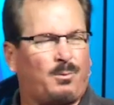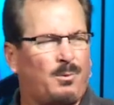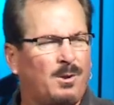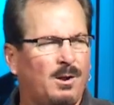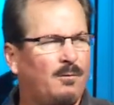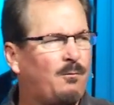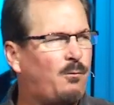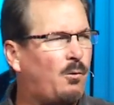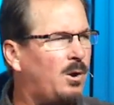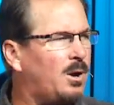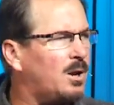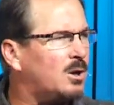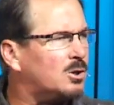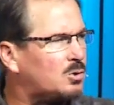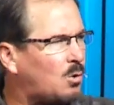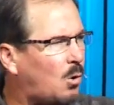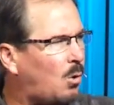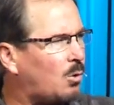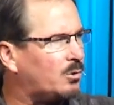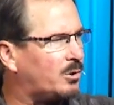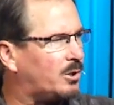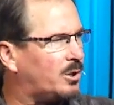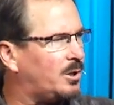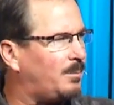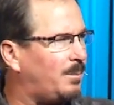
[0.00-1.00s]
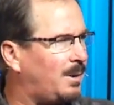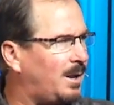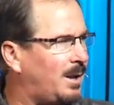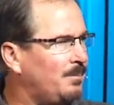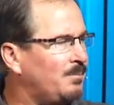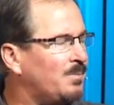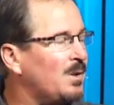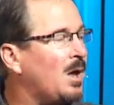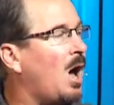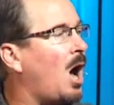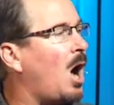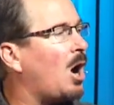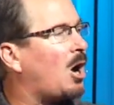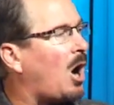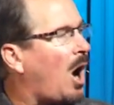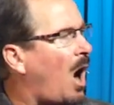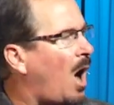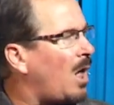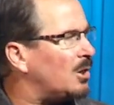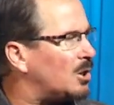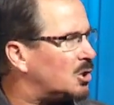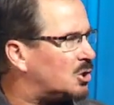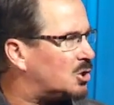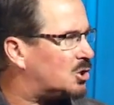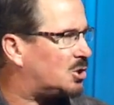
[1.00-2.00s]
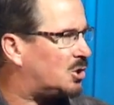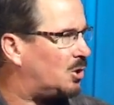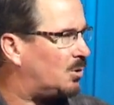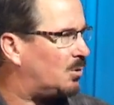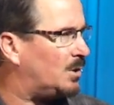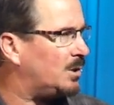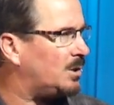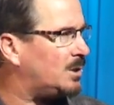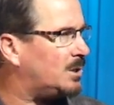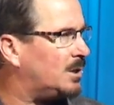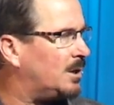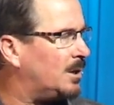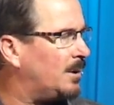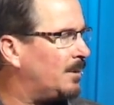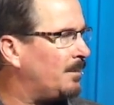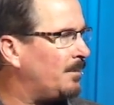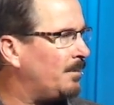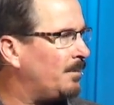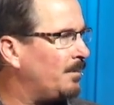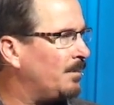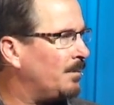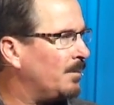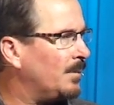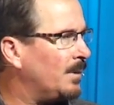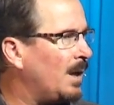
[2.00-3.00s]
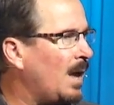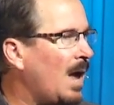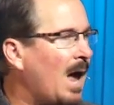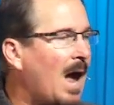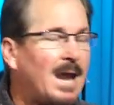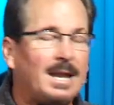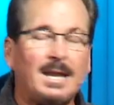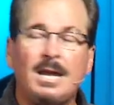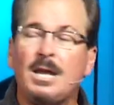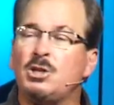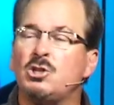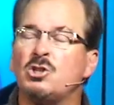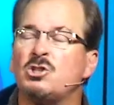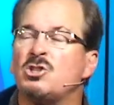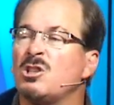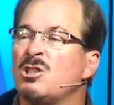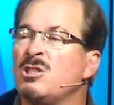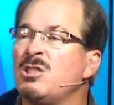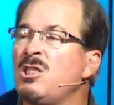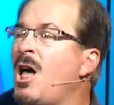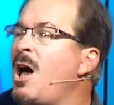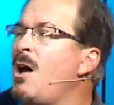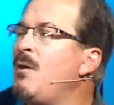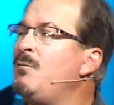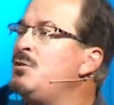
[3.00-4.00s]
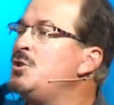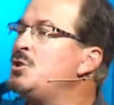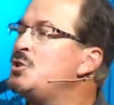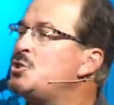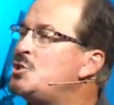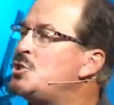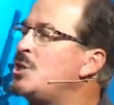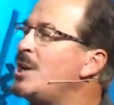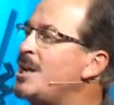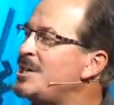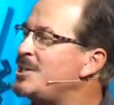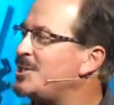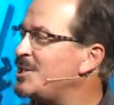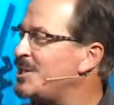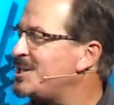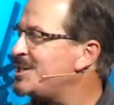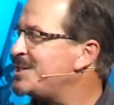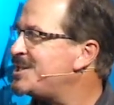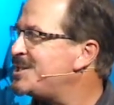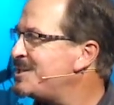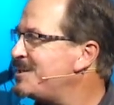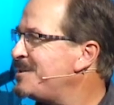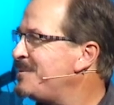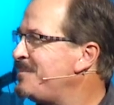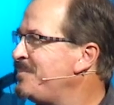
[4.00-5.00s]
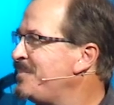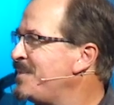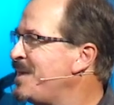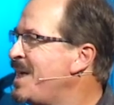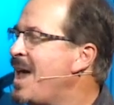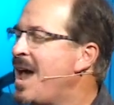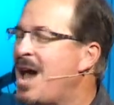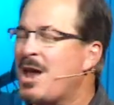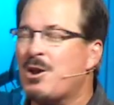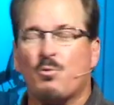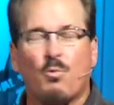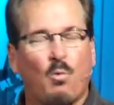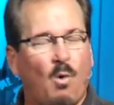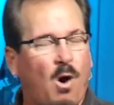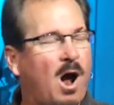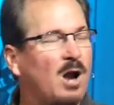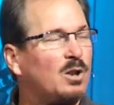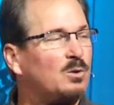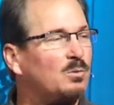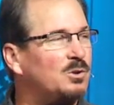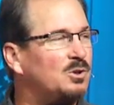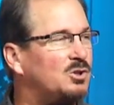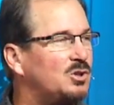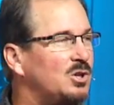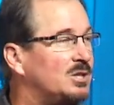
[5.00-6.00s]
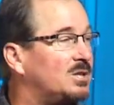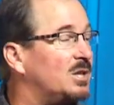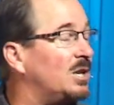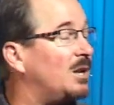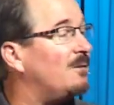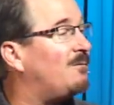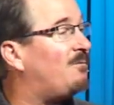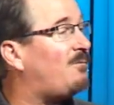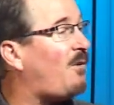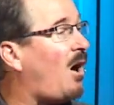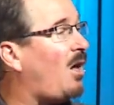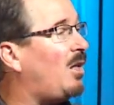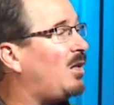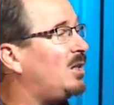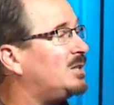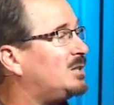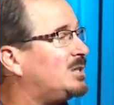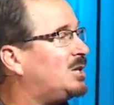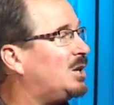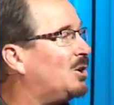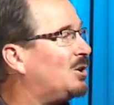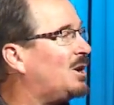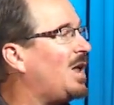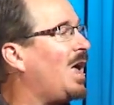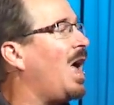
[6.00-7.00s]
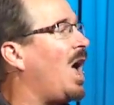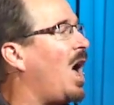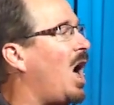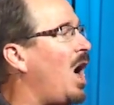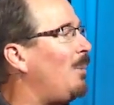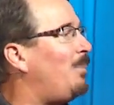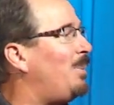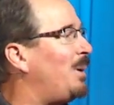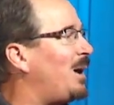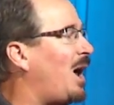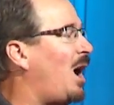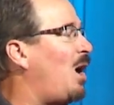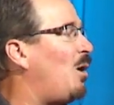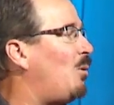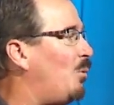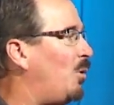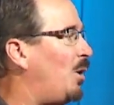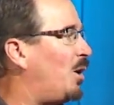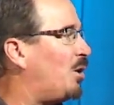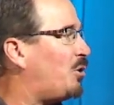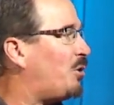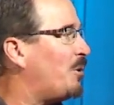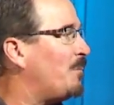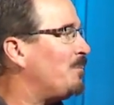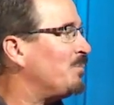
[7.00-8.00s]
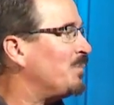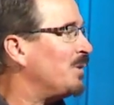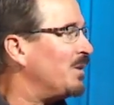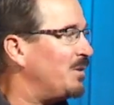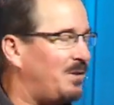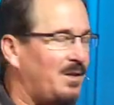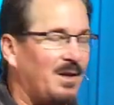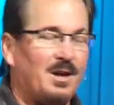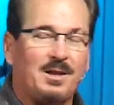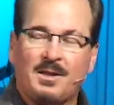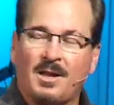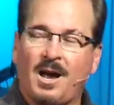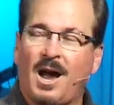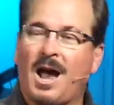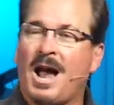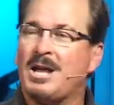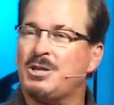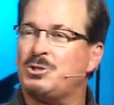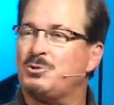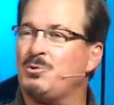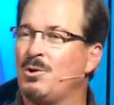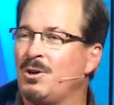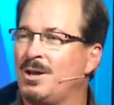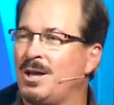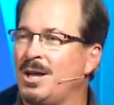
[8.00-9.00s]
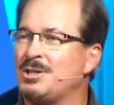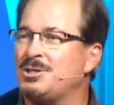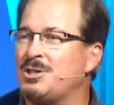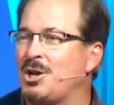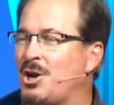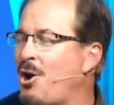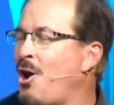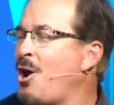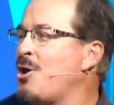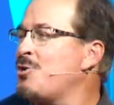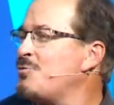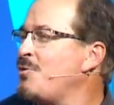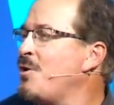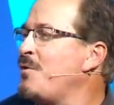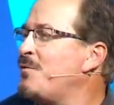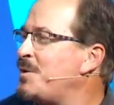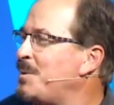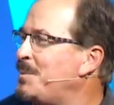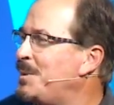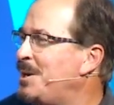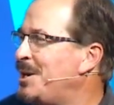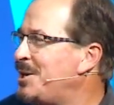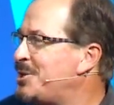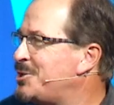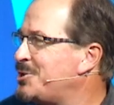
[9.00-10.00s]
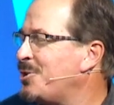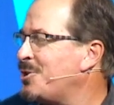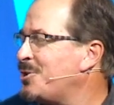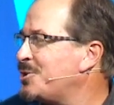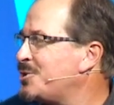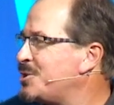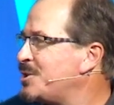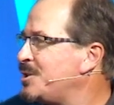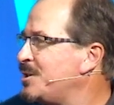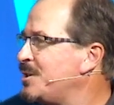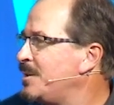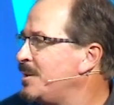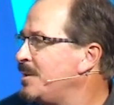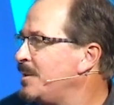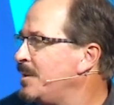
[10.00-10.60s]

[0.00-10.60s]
three or four years older than me, a college student, and he just loved Jesus and walked with Jesus, and he volunteered helping out with the, the high school kids at Garden Grove Community Church.